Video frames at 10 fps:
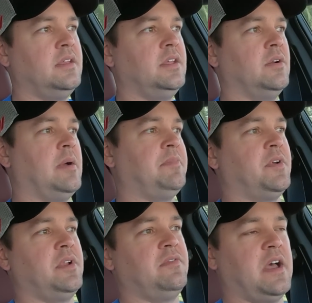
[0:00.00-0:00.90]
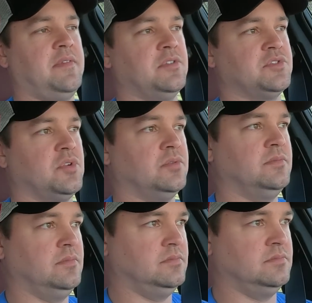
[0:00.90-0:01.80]
I'm 35 years old
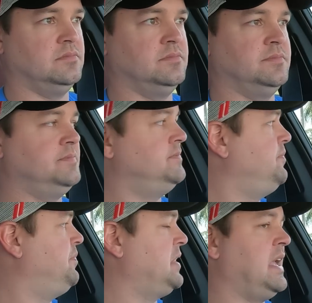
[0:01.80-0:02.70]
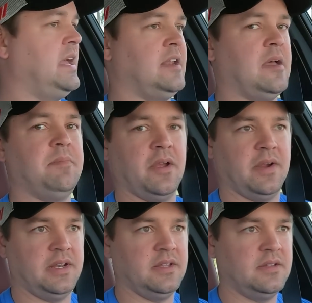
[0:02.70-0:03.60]
and I'm
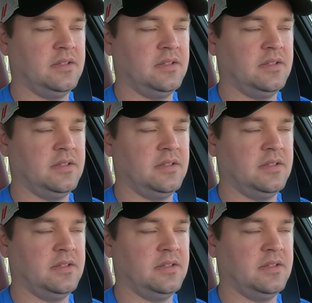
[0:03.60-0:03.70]
married,